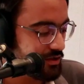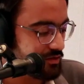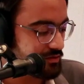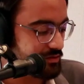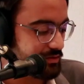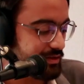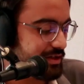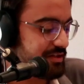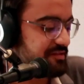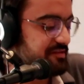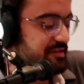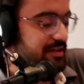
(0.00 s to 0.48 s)

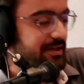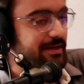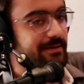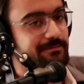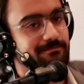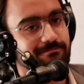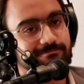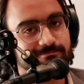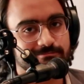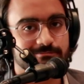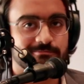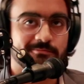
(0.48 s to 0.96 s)
So let's
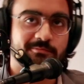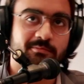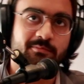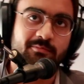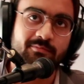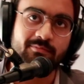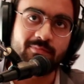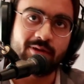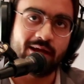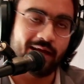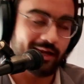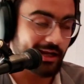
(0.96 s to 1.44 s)
say
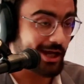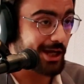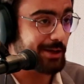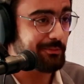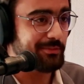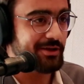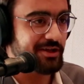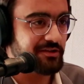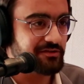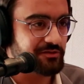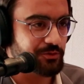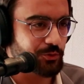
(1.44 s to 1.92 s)
an
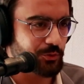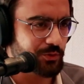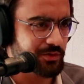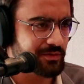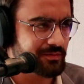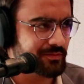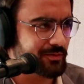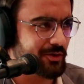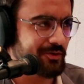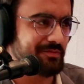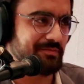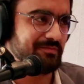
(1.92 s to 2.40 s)
IBA
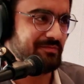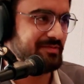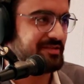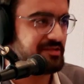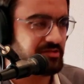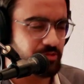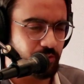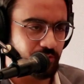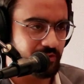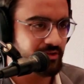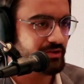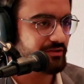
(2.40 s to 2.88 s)
student or
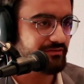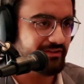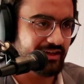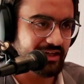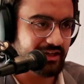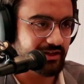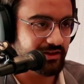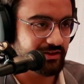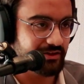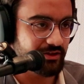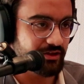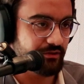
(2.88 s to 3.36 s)
student of
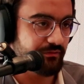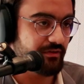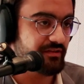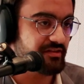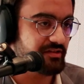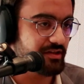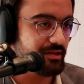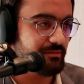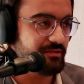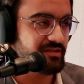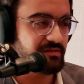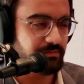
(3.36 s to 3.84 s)
any other
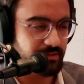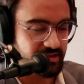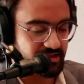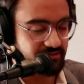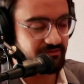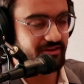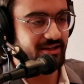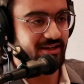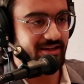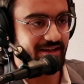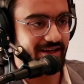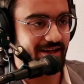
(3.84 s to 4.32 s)
university, but
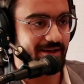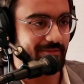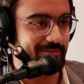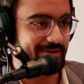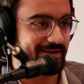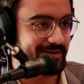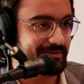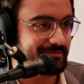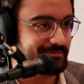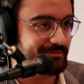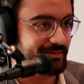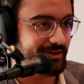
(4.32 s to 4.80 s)
specifically
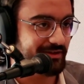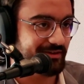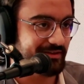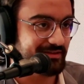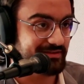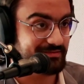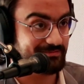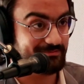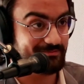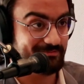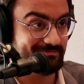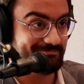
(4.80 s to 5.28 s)
IBA,
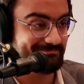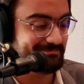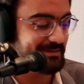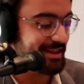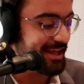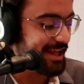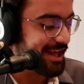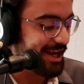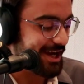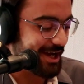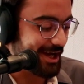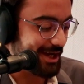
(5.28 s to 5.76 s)
because
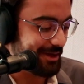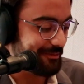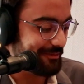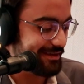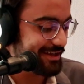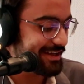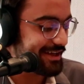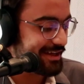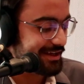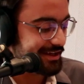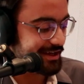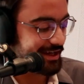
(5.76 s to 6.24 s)

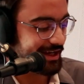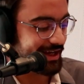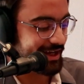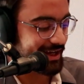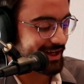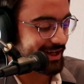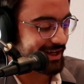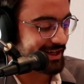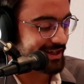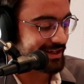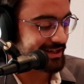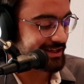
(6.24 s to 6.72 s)
IBA.
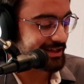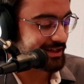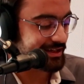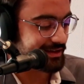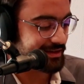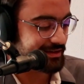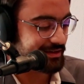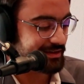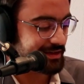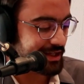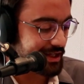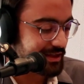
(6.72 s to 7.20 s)

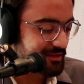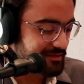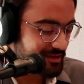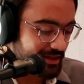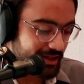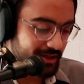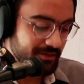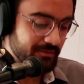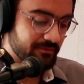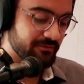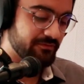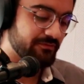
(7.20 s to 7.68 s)
And like
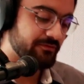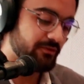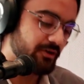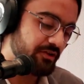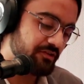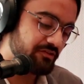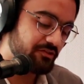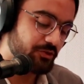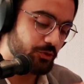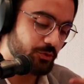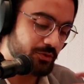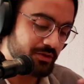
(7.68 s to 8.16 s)
say for
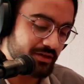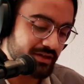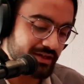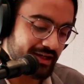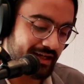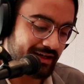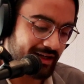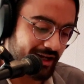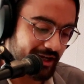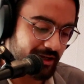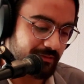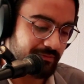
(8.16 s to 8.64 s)
a student
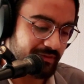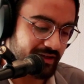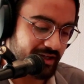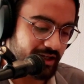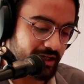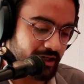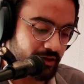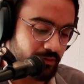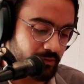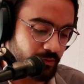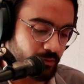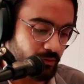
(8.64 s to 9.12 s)
at
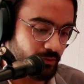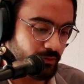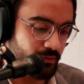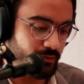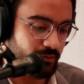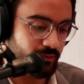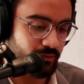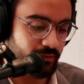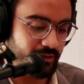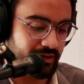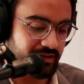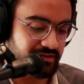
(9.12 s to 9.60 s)
IBA
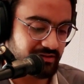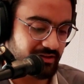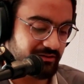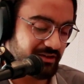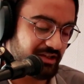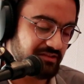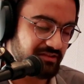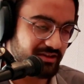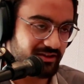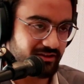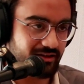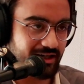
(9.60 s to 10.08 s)
who is a
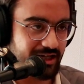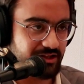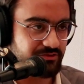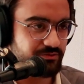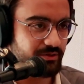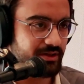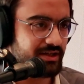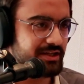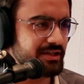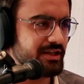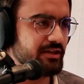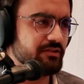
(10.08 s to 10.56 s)
recent
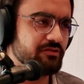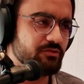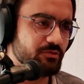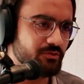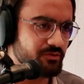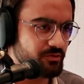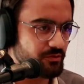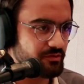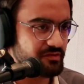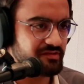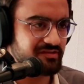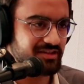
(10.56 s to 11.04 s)
graduate, a
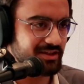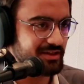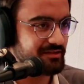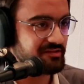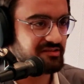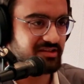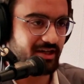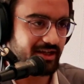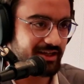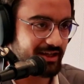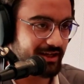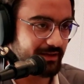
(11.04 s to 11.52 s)
student who's still
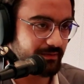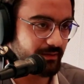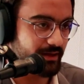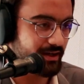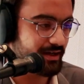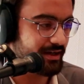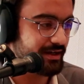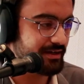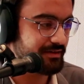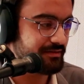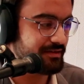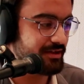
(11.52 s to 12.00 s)
studying
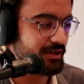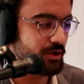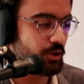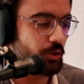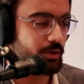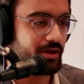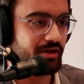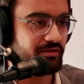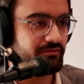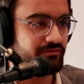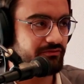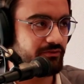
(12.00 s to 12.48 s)
there, and they're
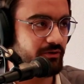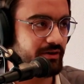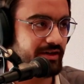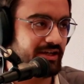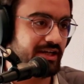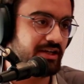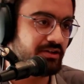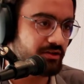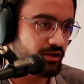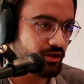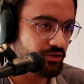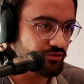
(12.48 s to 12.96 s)
looking for
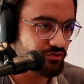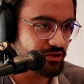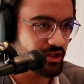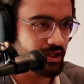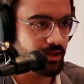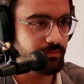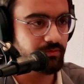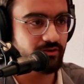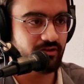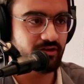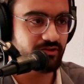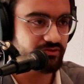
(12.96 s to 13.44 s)
an
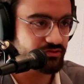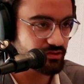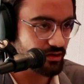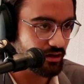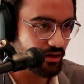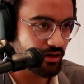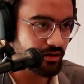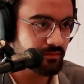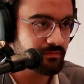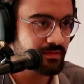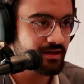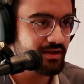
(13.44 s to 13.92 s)
internship or a
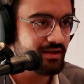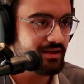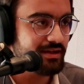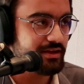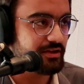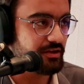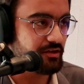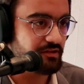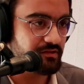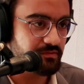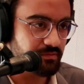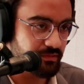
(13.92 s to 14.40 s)
job
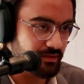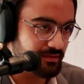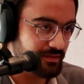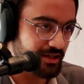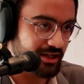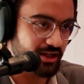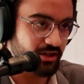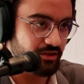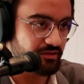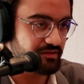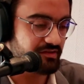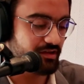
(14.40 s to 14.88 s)
this
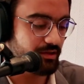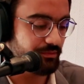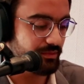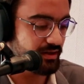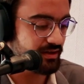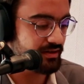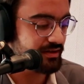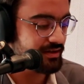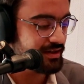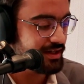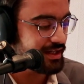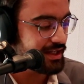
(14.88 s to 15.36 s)
particular
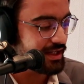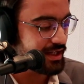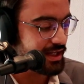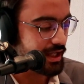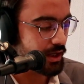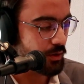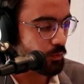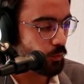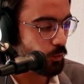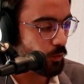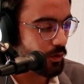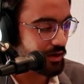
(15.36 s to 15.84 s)
summer.
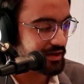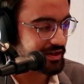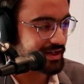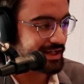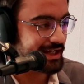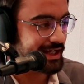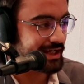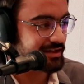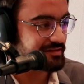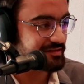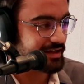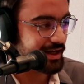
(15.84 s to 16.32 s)
Like what
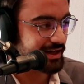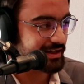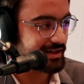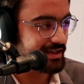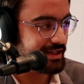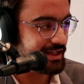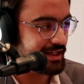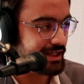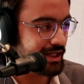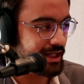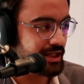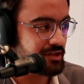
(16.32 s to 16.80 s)

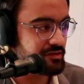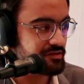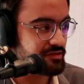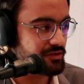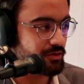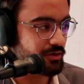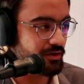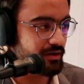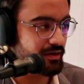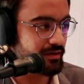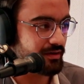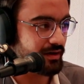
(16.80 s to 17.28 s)
exactly is
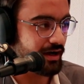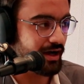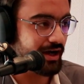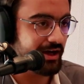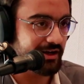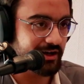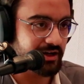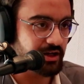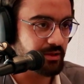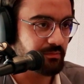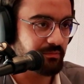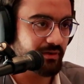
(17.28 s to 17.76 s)
your
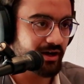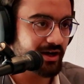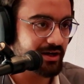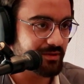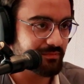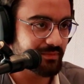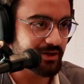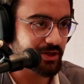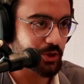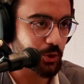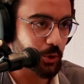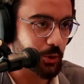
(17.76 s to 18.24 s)
hiring
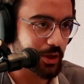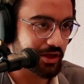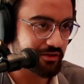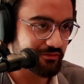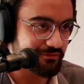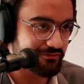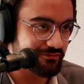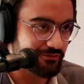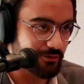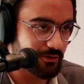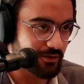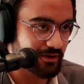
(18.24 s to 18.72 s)
department
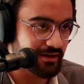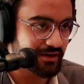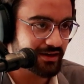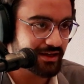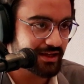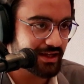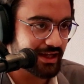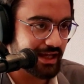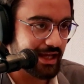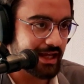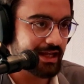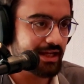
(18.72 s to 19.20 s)
looking for
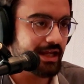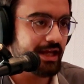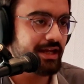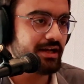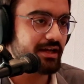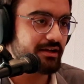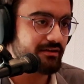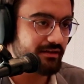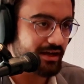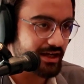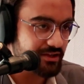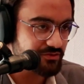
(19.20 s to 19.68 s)
in
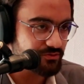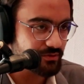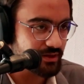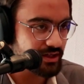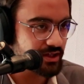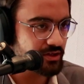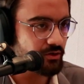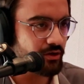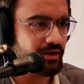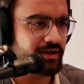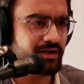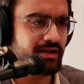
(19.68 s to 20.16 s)
a
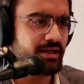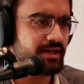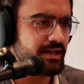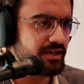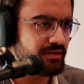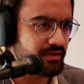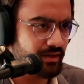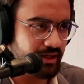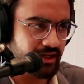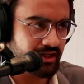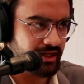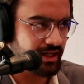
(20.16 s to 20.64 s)
graduate or in
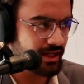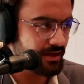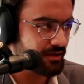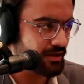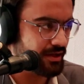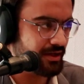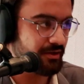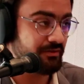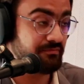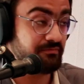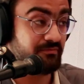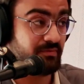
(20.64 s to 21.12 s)

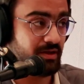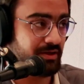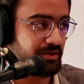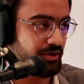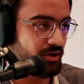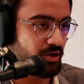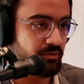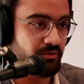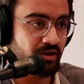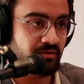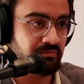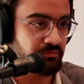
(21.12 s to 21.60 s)

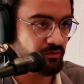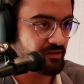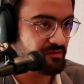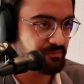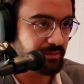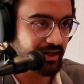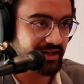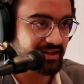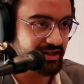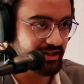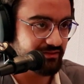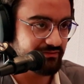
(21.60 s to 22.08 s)
a
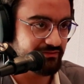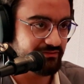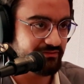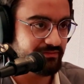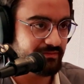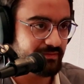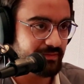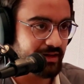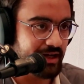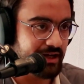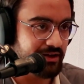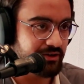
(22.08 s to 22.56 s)

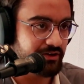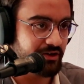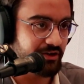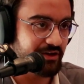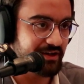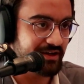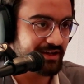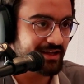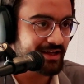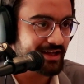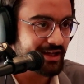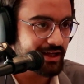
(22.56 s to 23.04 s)
prospective
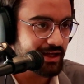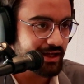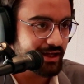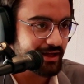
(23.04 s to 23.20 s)
intern?